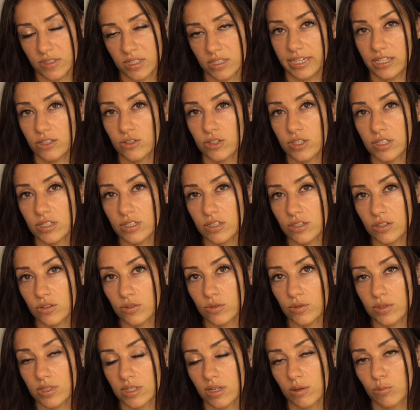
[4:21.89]
I used to do
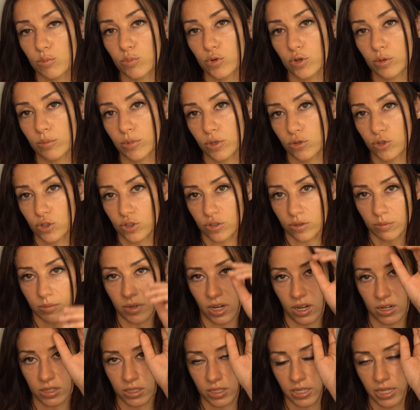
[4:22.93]
some promotional
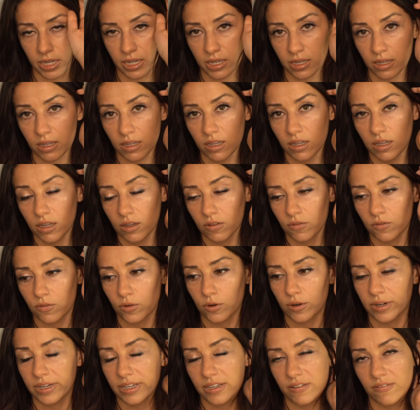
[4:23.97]
modeling
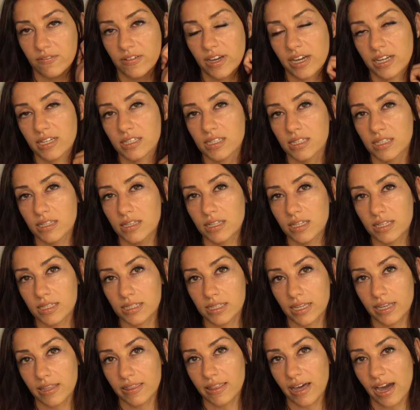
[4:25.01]
for events and things
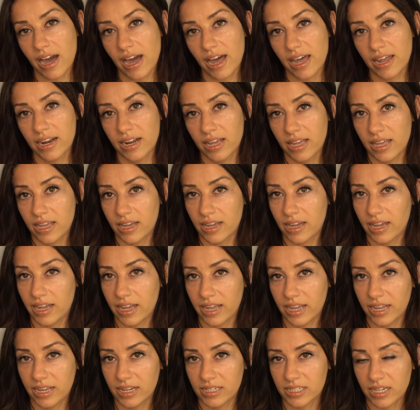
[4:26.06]
like that,
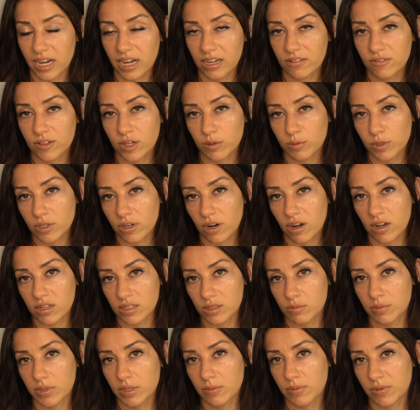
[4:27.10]
and I've come across
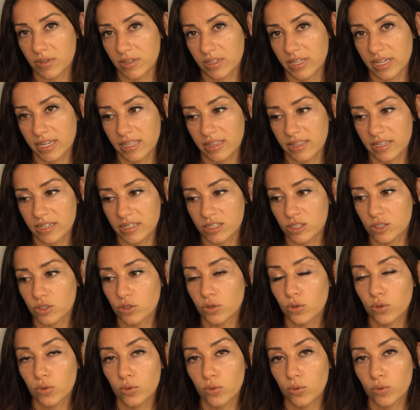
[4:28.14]
people like this
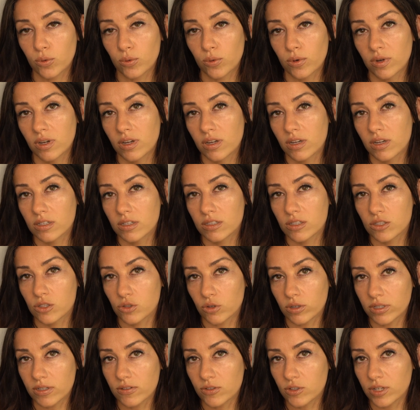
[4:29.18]
who
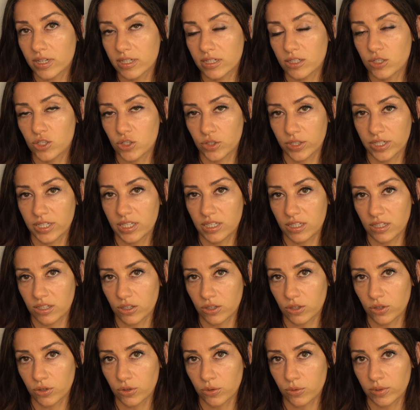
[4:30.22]
sort of try to trick
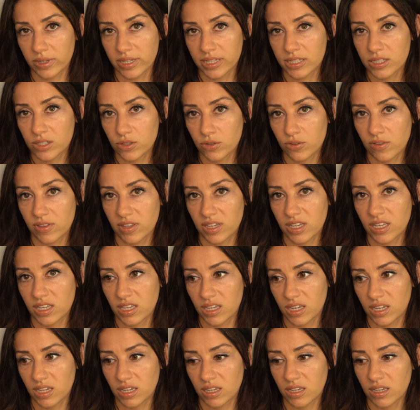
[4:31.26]
you into
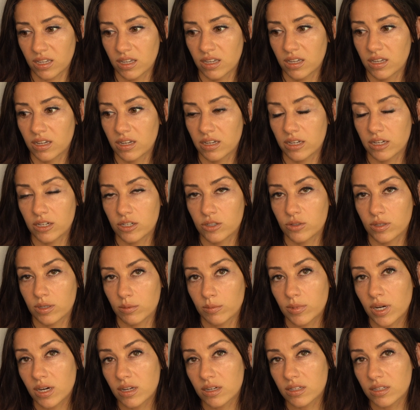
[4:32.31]
thinking you're doing
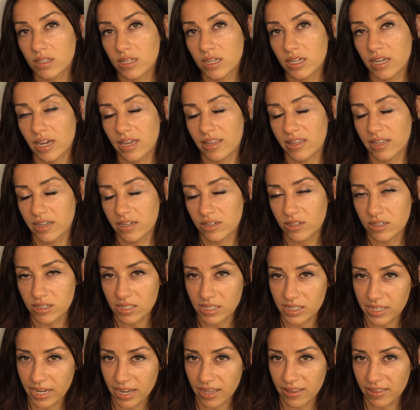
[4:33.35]
modeling, and they
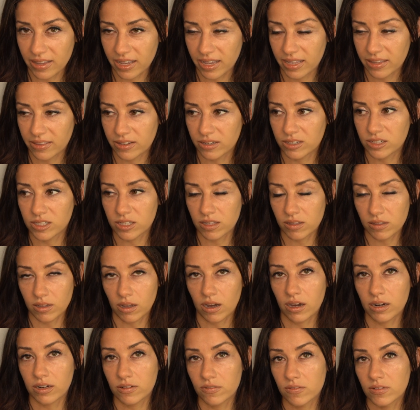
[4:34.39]
understand that there's a
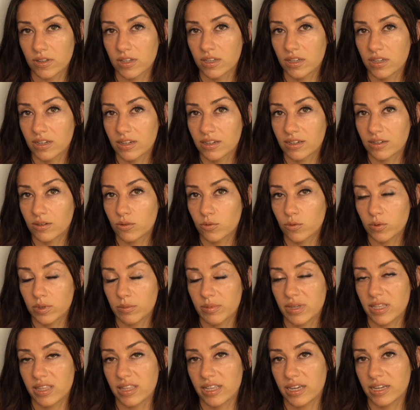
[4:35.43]
lot of
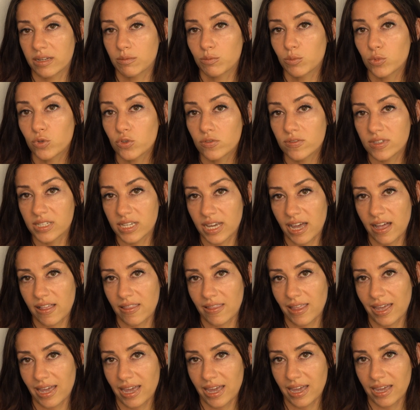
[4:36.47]
women that move to
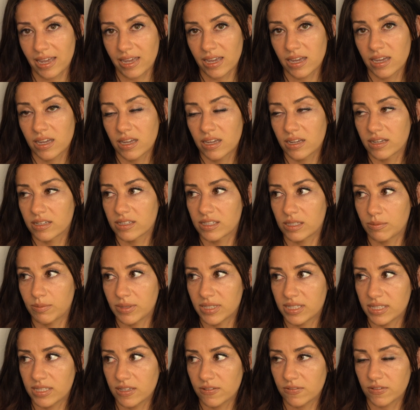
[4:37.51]
LA
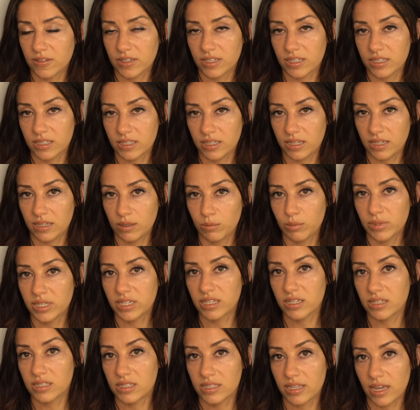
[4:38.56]
specifically
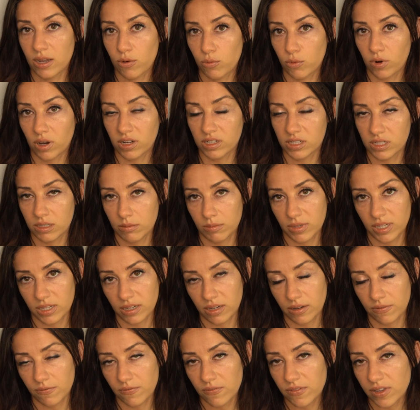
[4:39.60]
because they want to
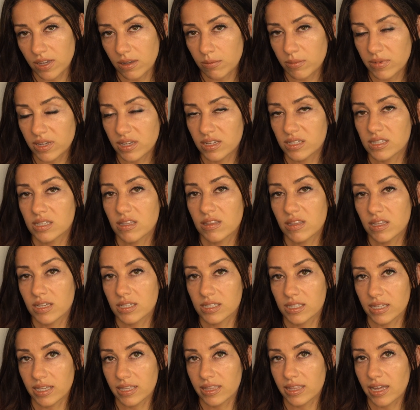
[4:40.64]
become famous and
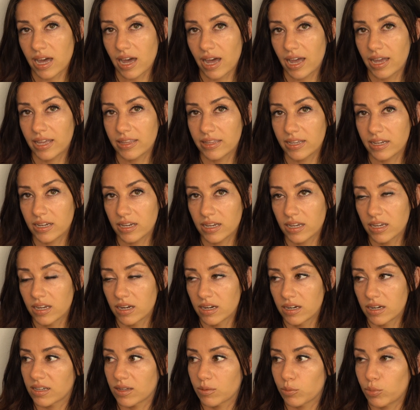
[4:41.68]
things like that, and they
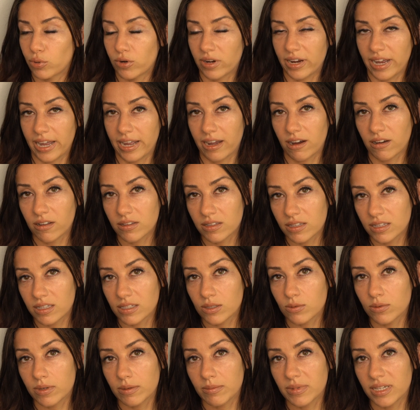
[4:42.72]
prey on
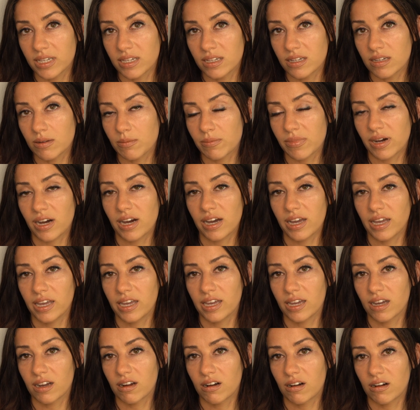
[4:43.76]
these women
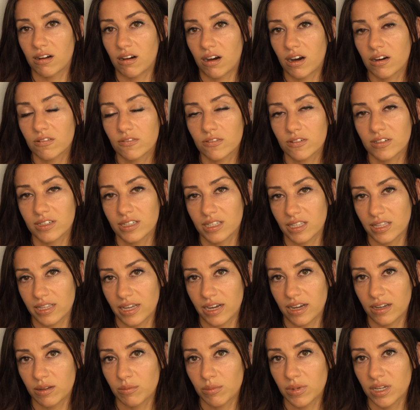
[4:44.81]
by offering
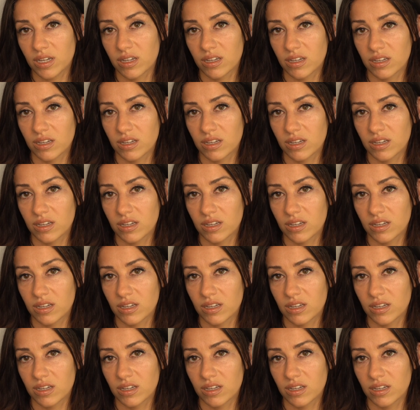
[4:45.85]
them,